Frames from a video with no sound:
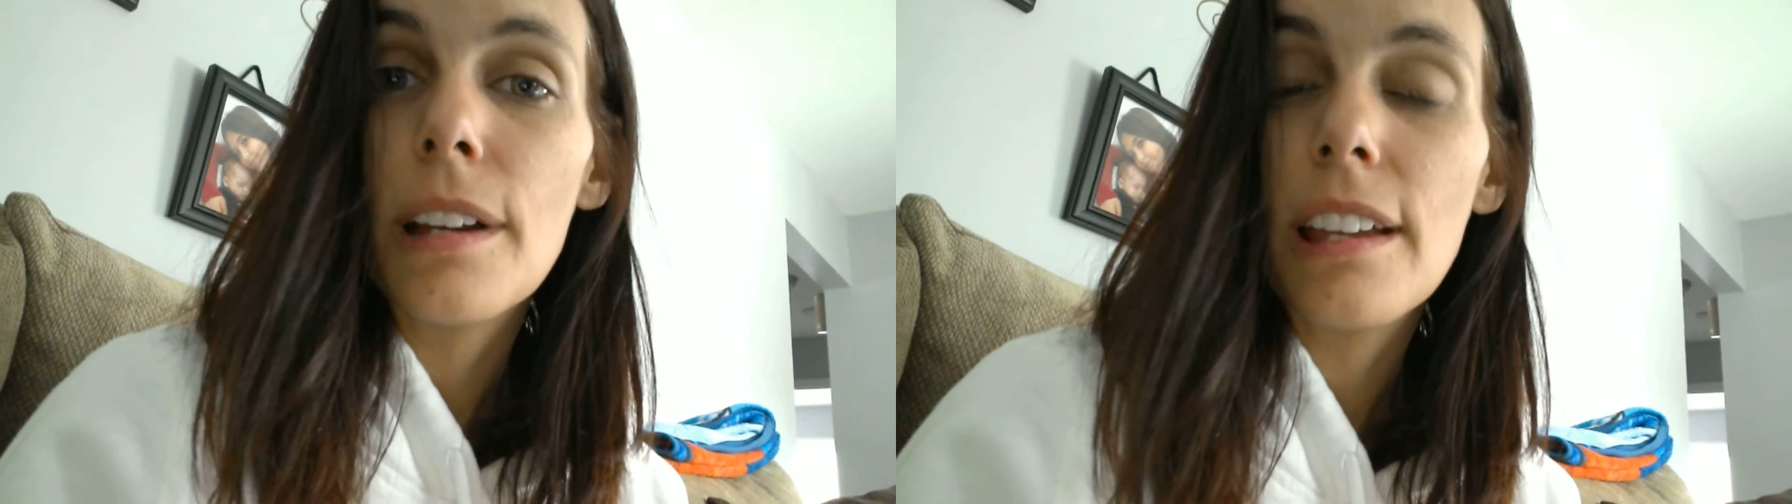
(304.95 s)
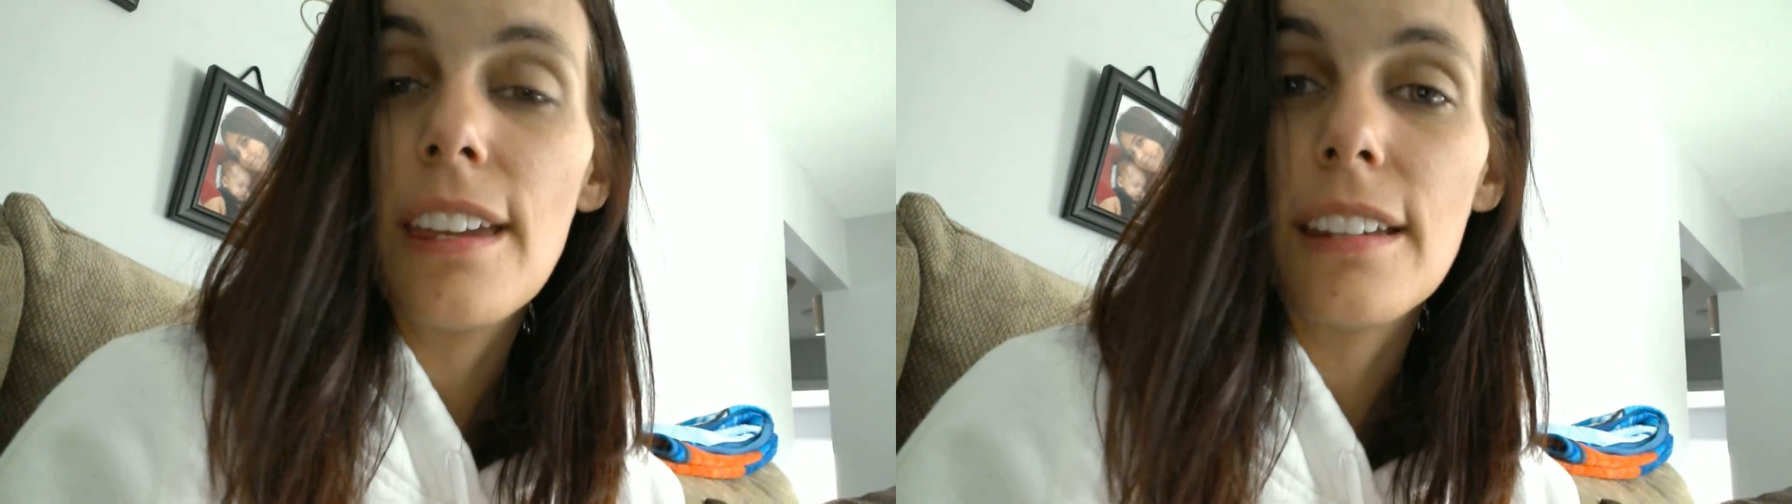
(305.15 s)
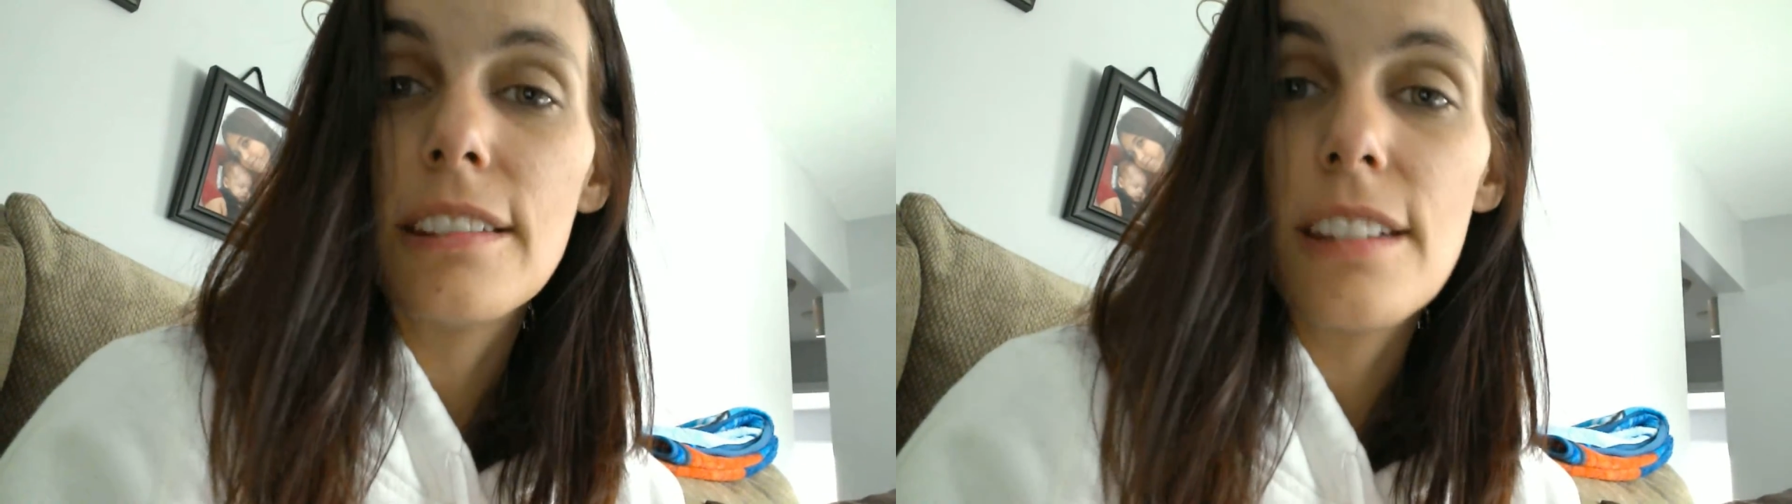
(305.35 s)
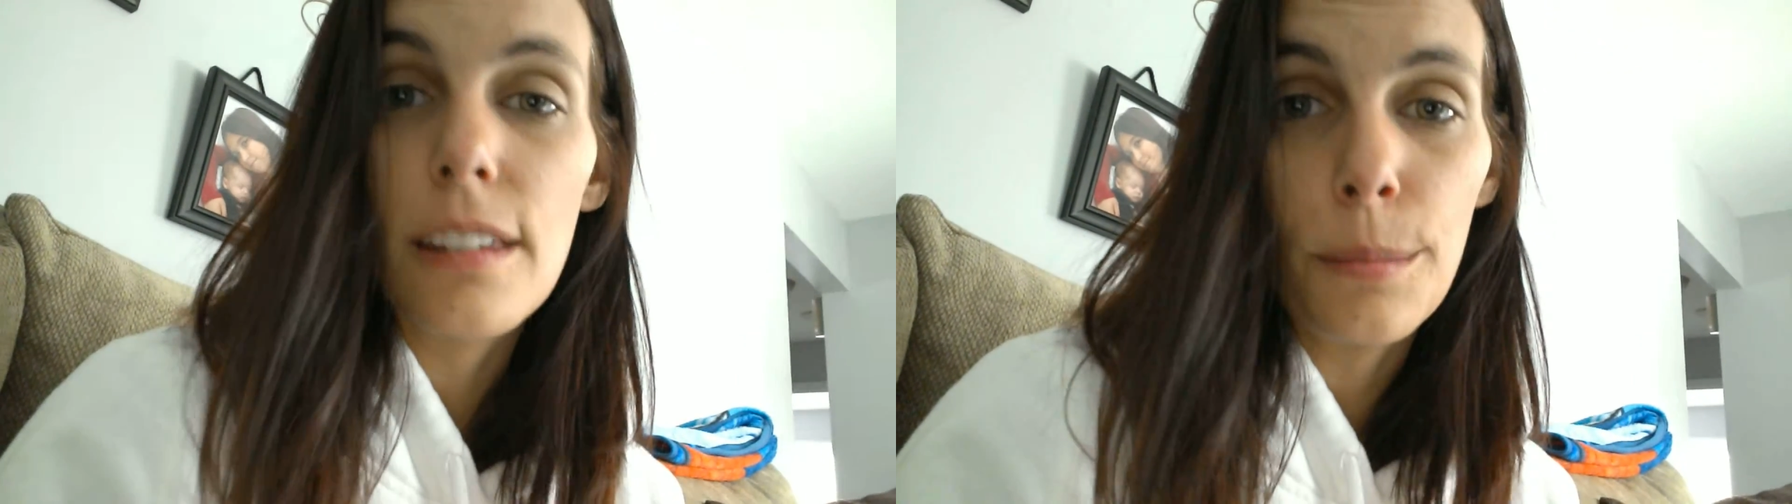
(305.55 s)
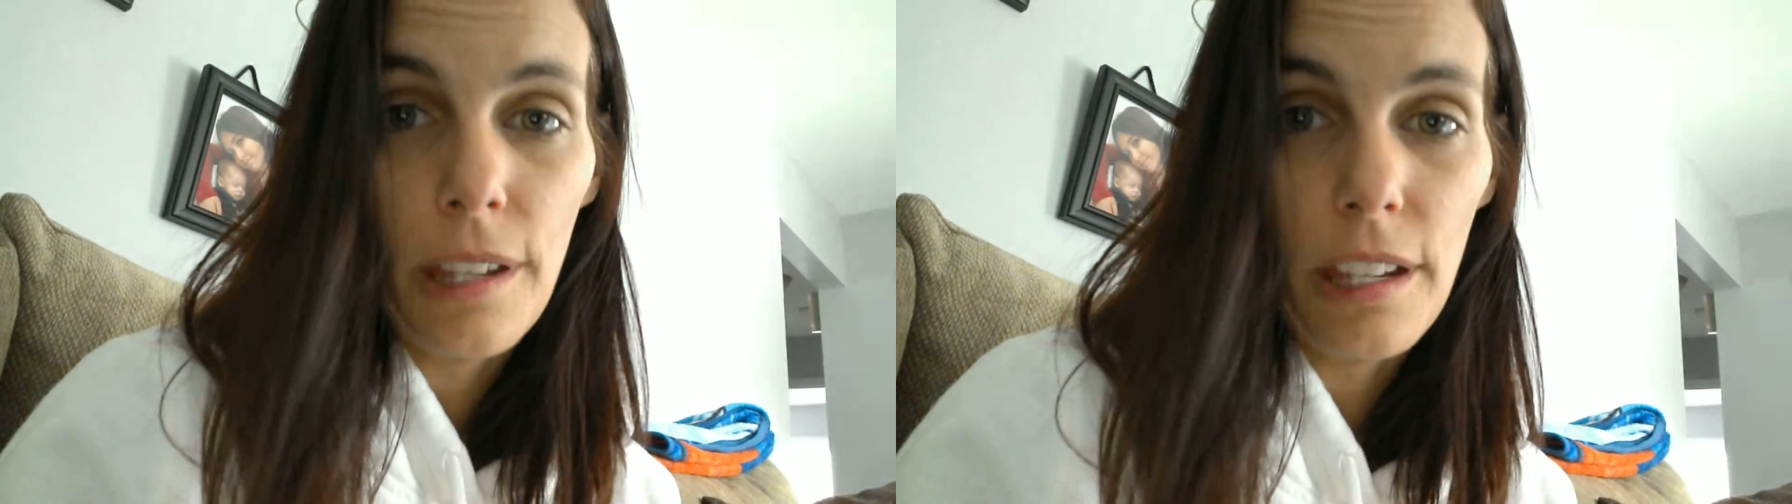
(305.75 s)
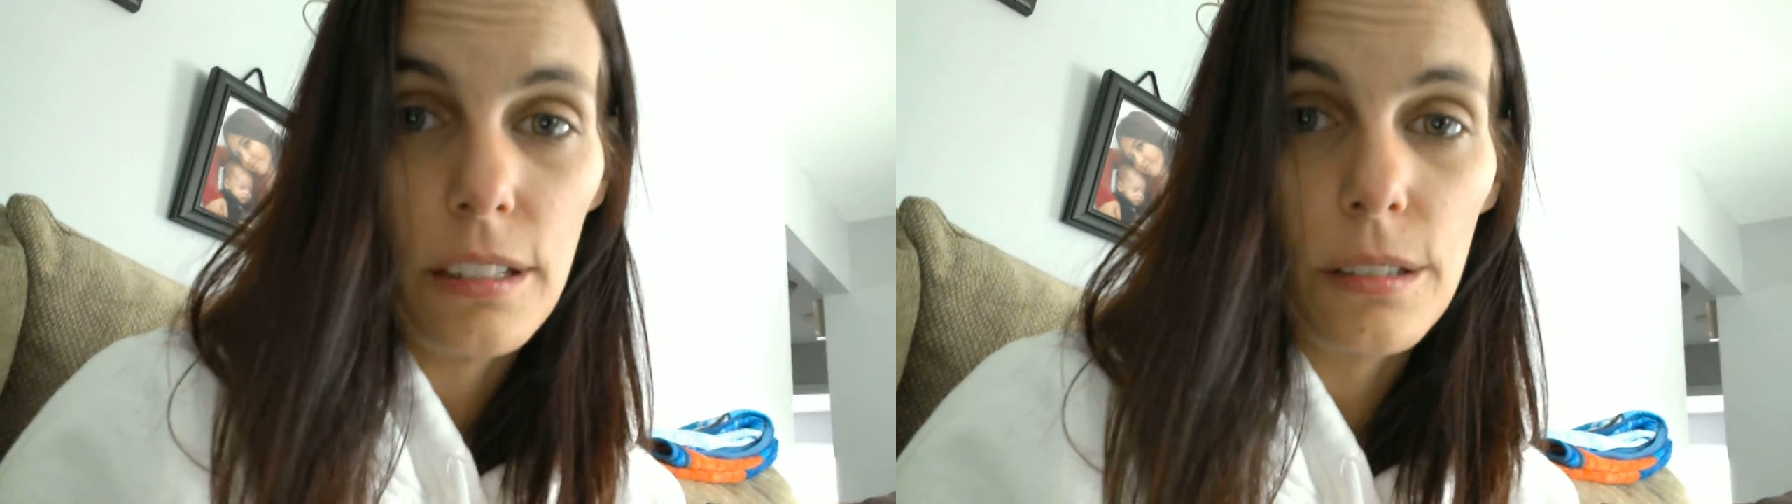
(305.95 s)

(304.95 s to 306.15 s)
I can't take the pain,